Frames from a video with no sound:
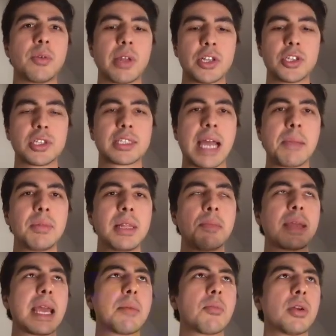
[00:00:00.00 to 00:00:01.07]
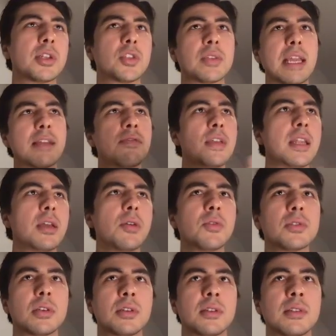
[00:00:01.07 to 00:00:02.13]
We can just type libcamera to take
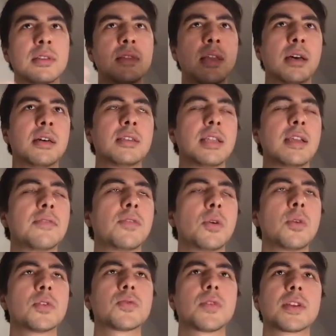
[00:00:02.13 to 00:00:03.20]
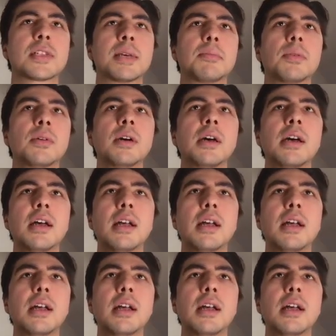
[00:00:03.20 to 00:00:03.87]
videos and uh, take photos, for example.